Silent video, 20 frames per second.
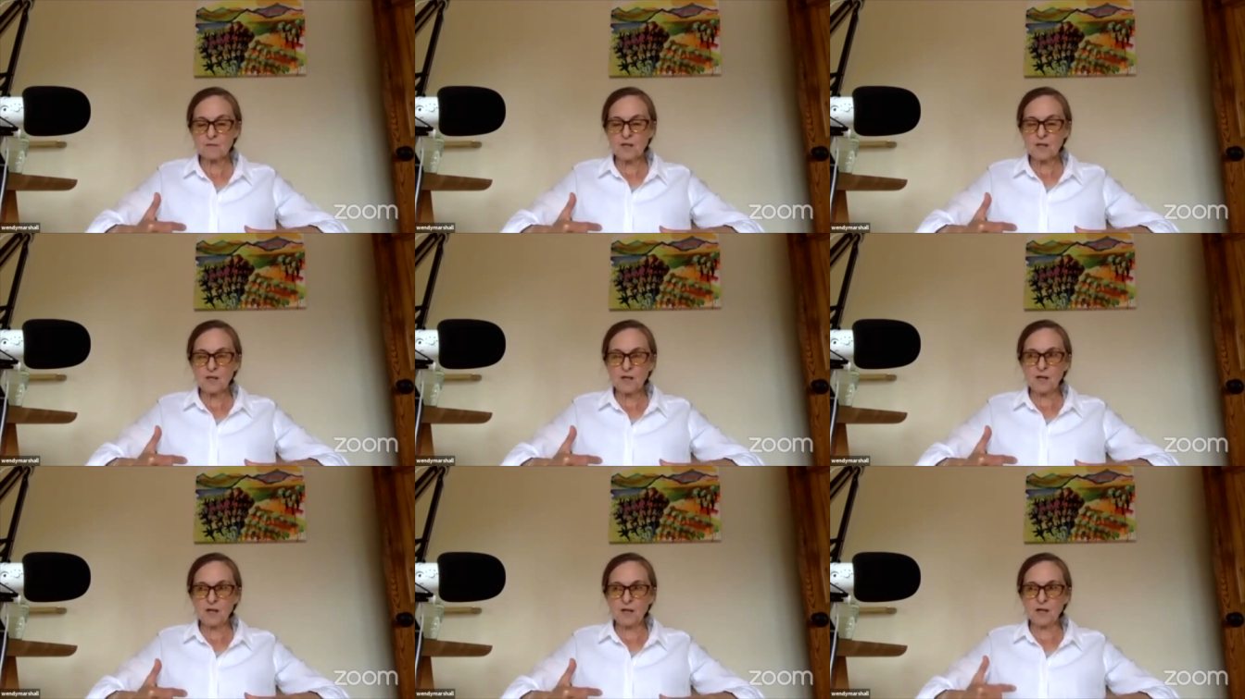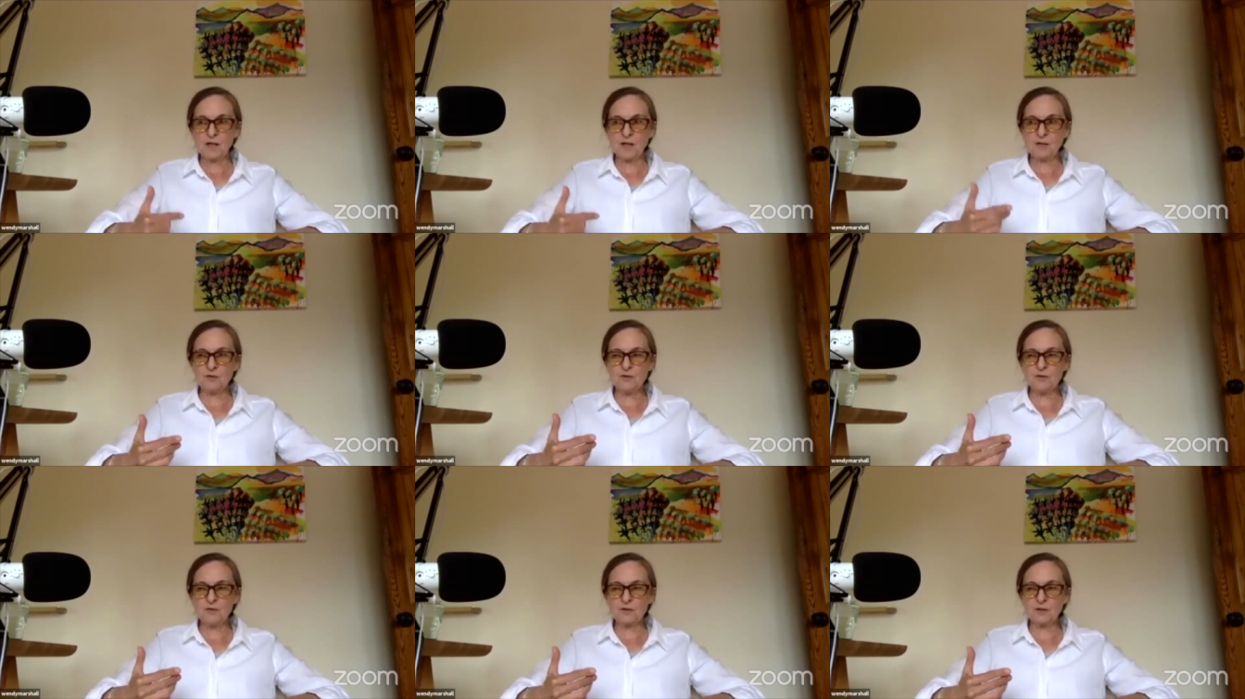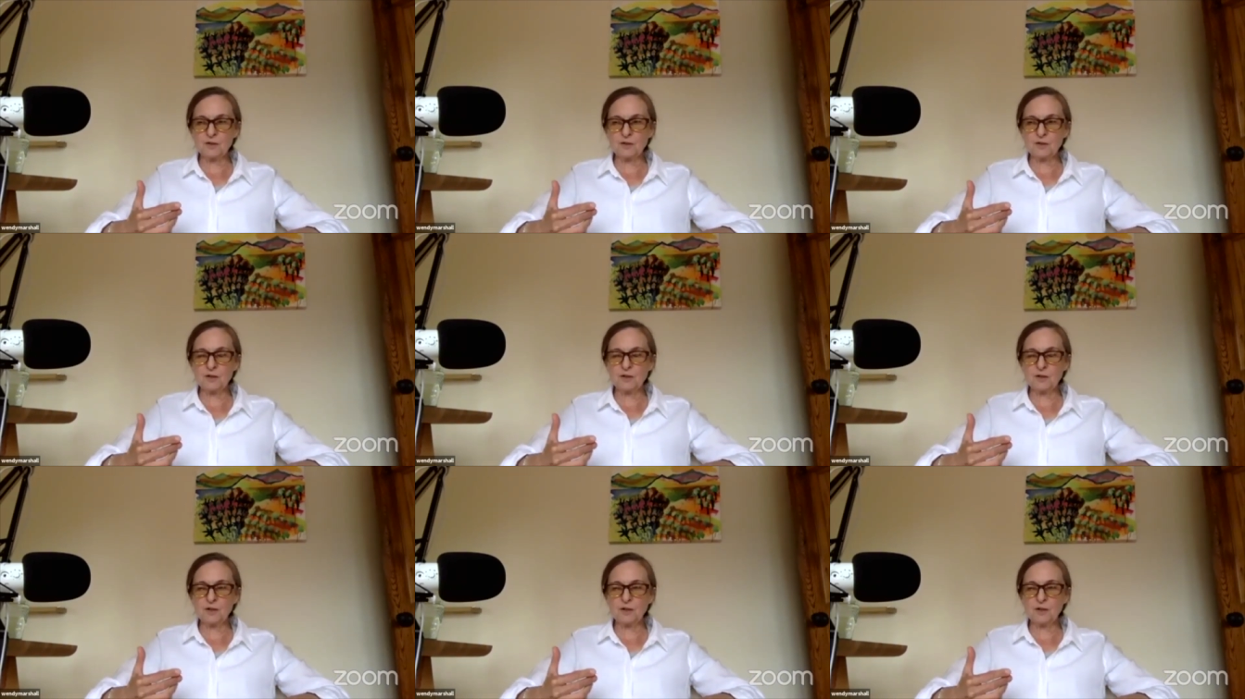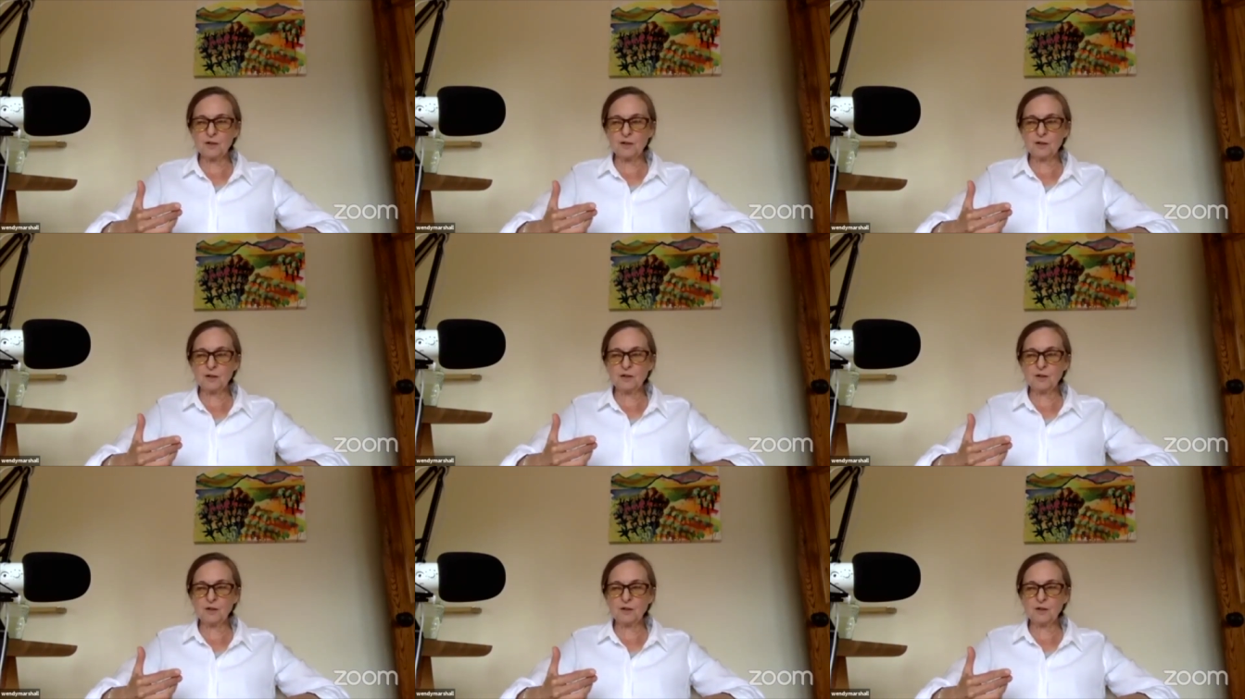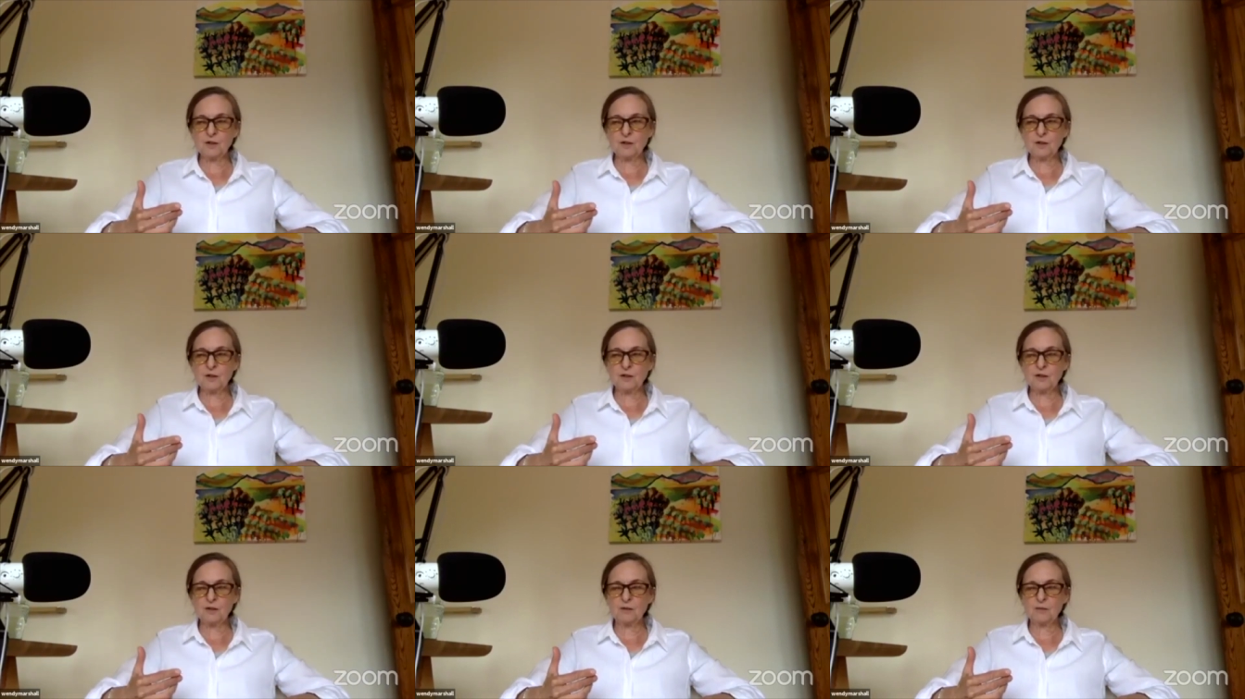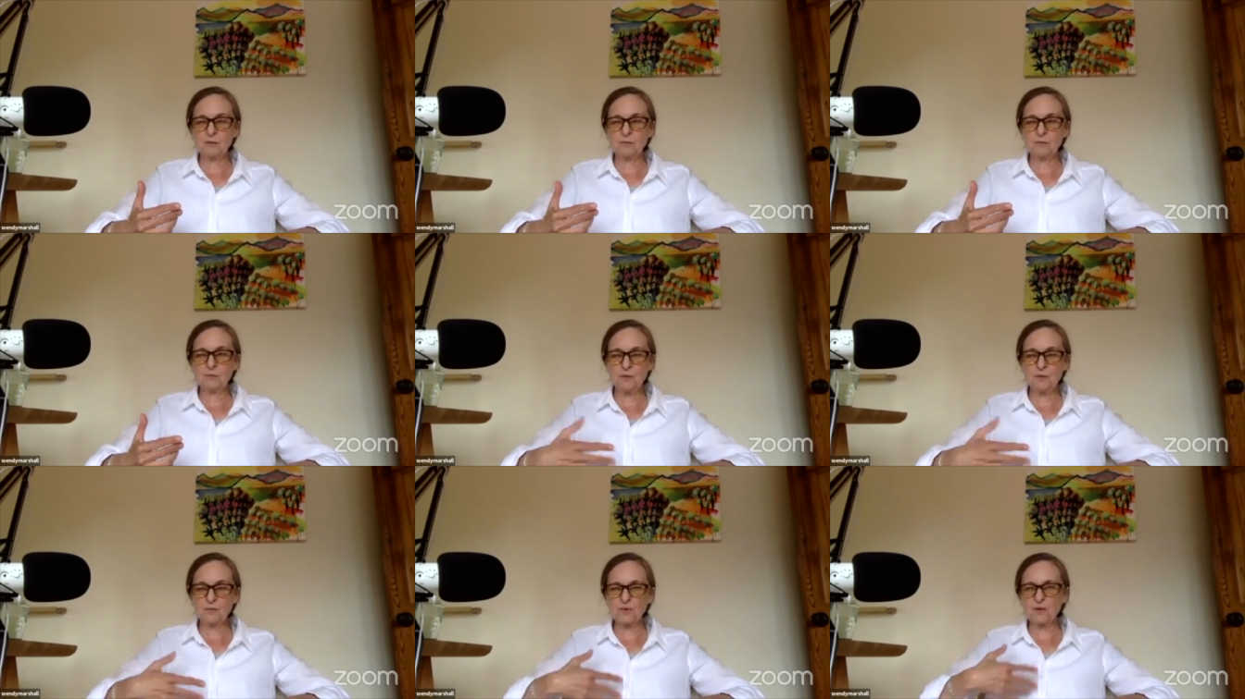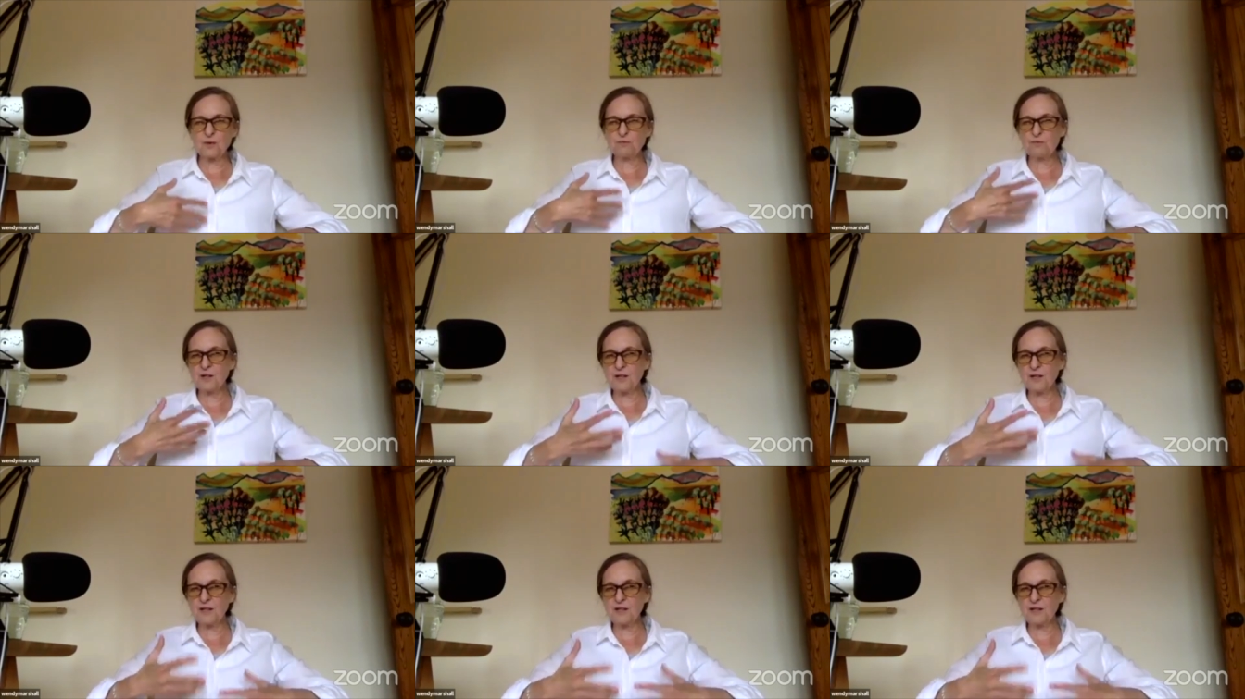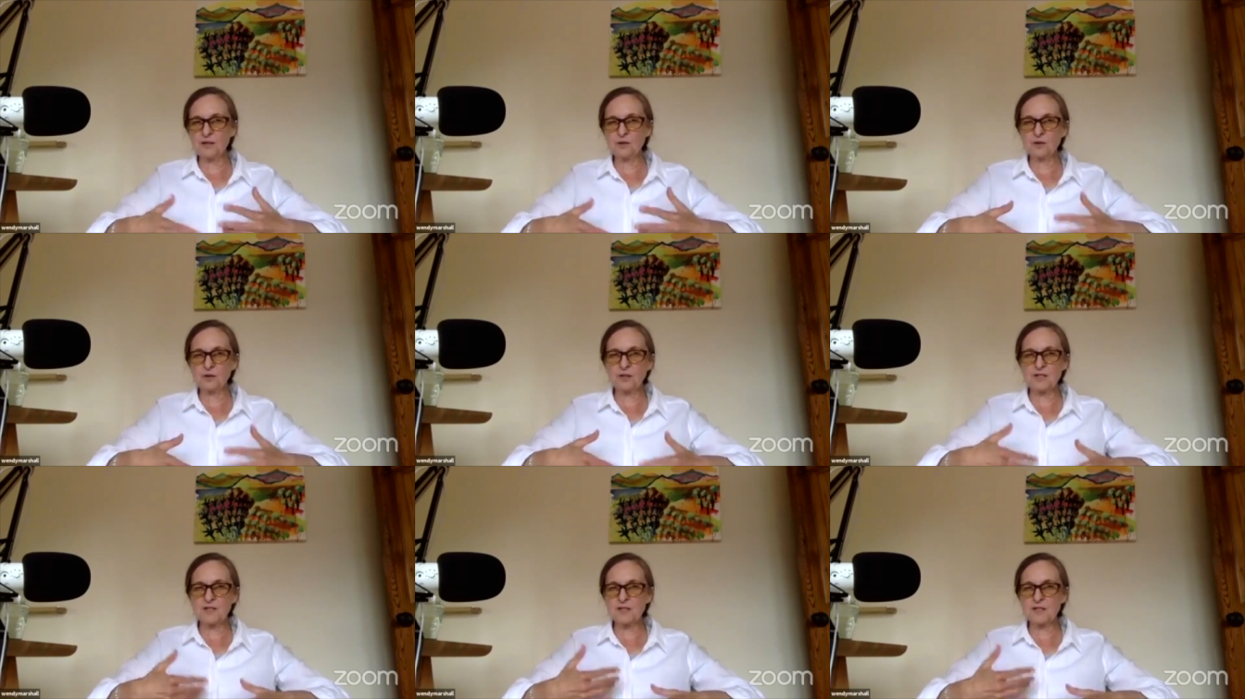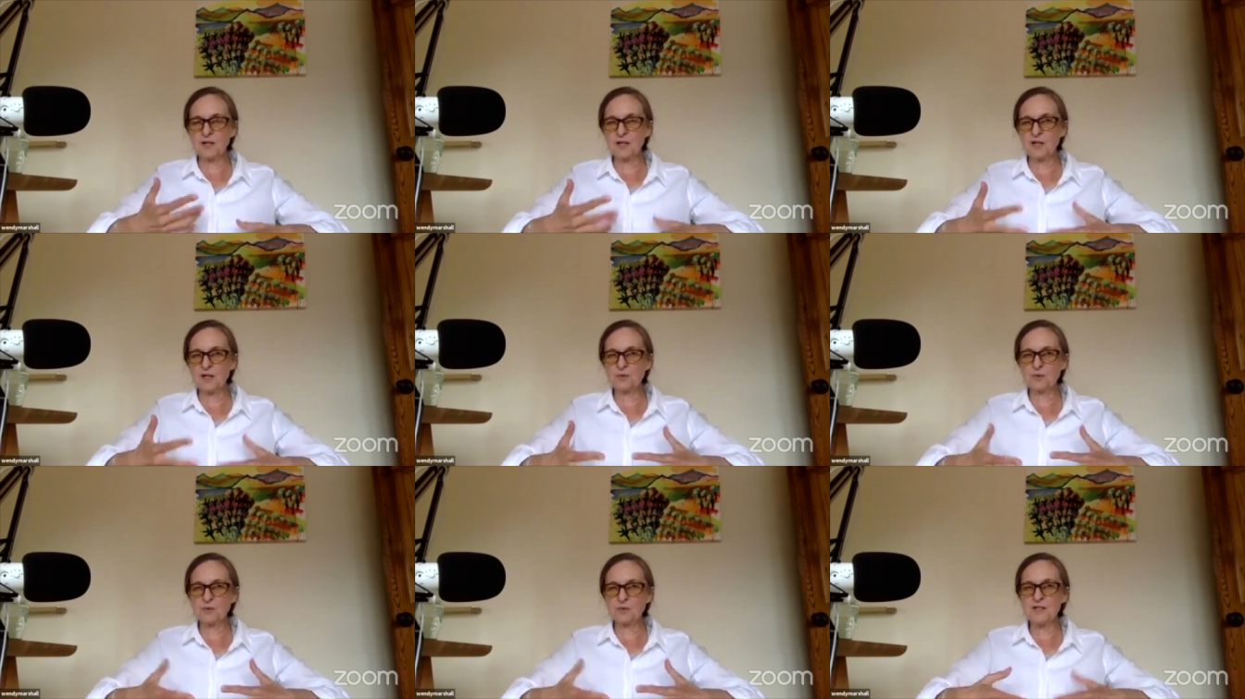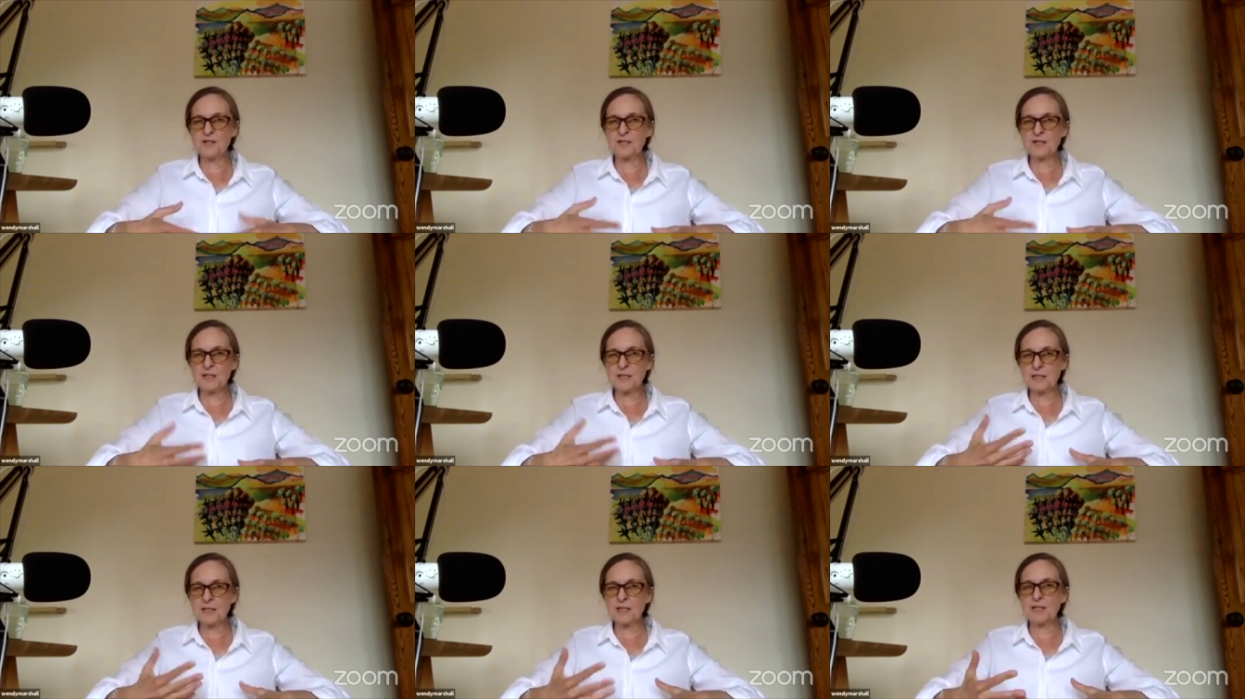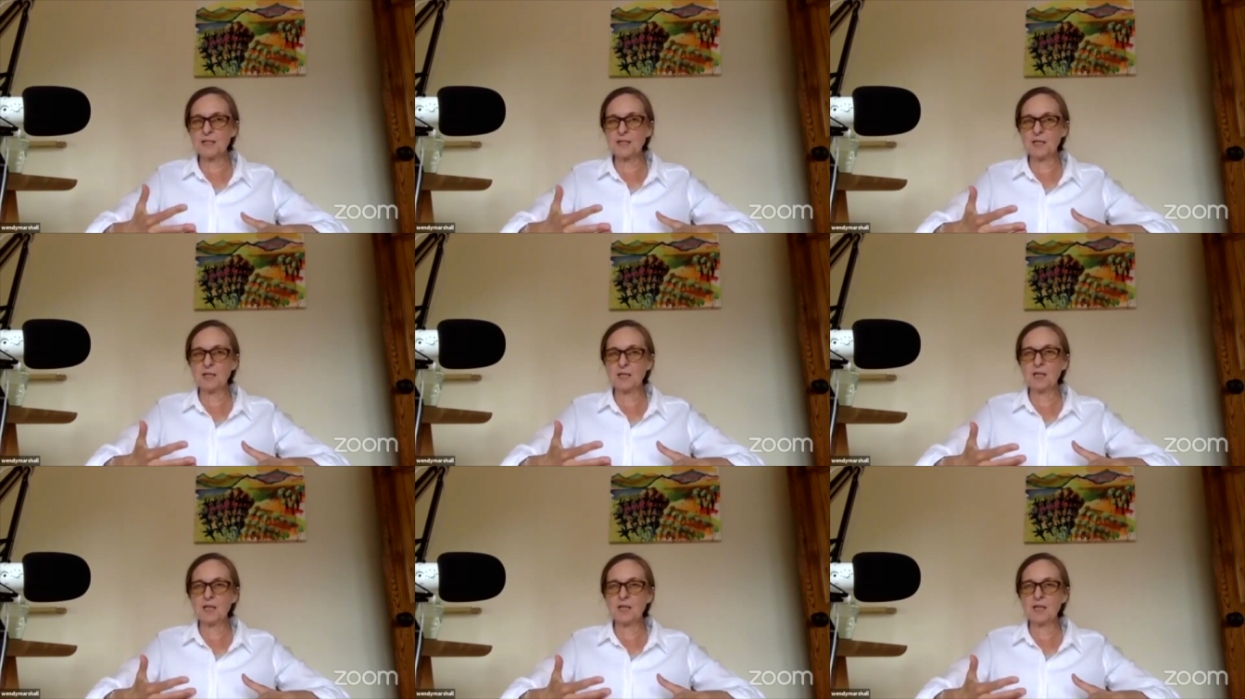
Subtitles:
And when we really look inside, we see